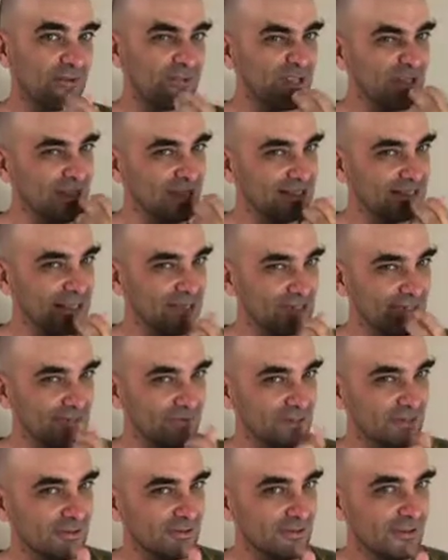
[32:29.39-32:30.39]
I'm getting a touch
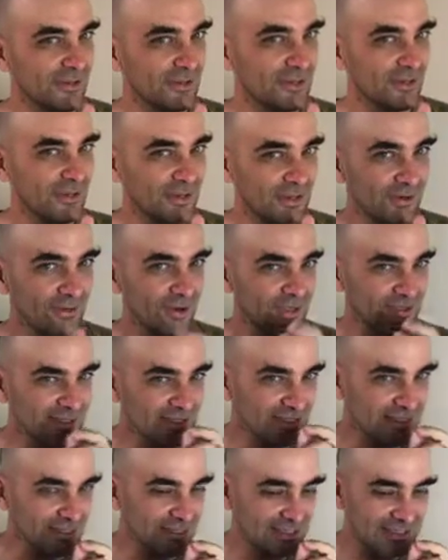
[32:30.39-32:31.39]
of it. Right?
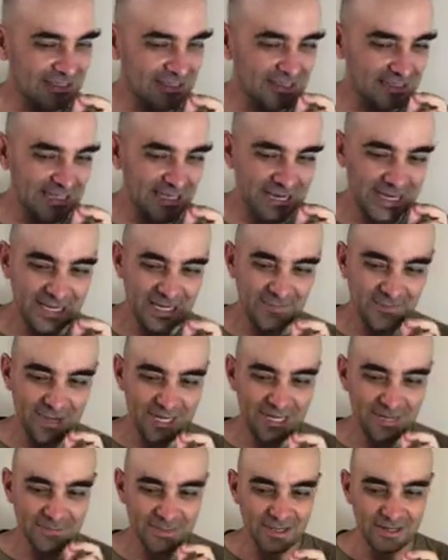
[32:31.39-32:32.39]
There's a teeny
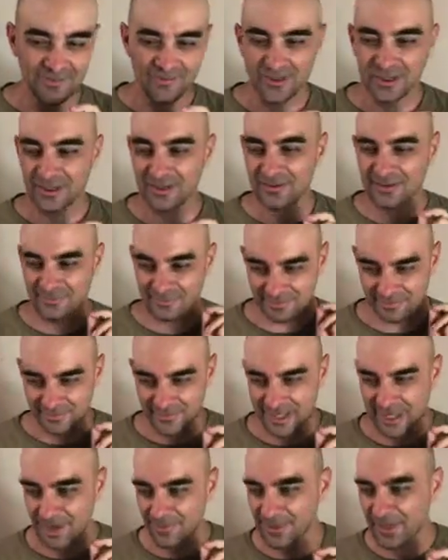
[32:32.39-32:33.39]
weeny bit of it
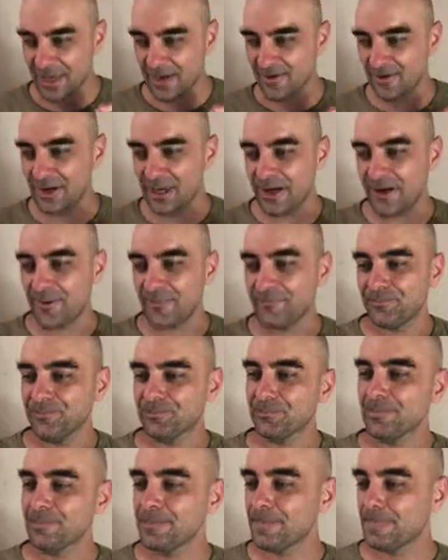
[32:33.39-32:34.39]
coming out now.
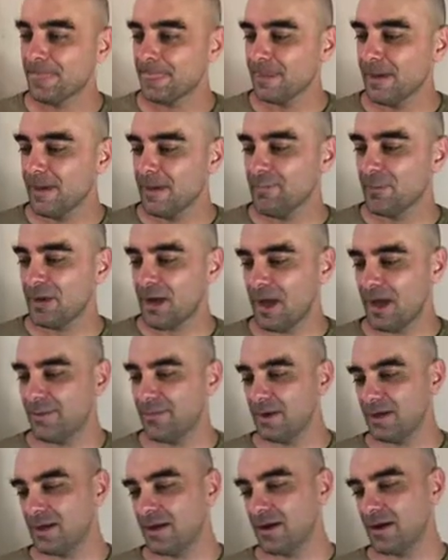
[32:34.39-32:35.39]
But I'm
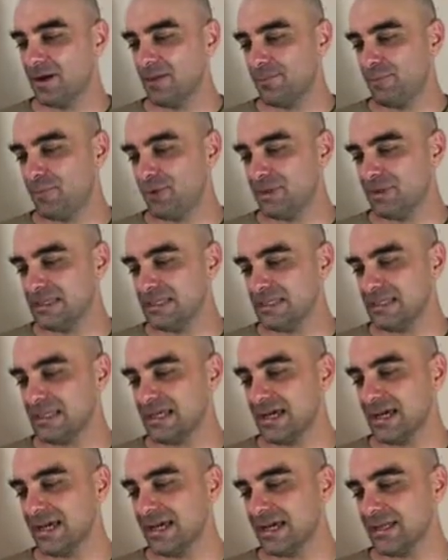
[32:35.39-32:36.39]
going to put these
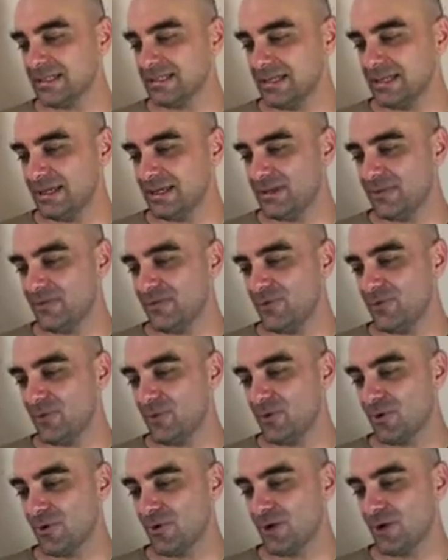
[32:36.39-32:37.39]
guys in
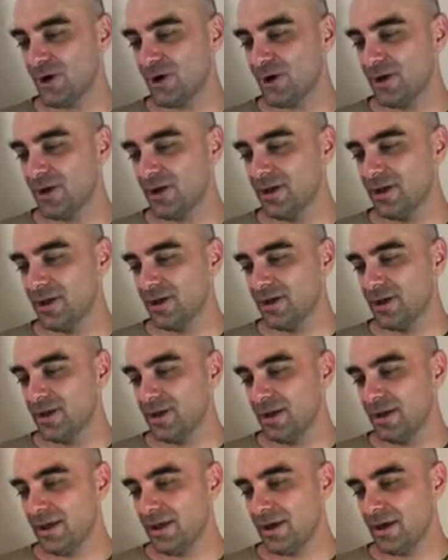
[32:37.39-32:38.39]
for
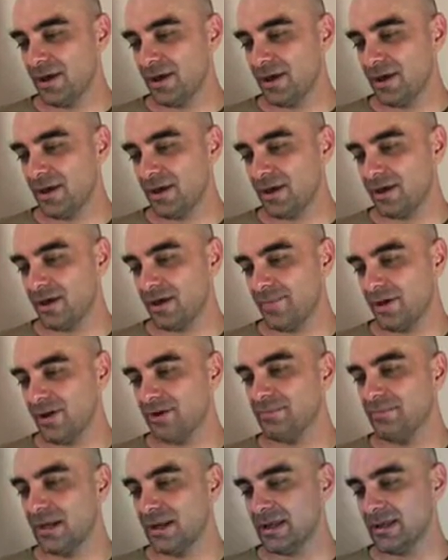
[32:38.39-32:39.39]
about
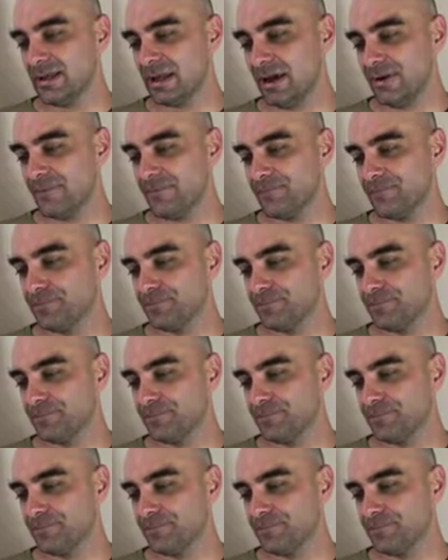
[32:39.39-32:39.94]
a minute now.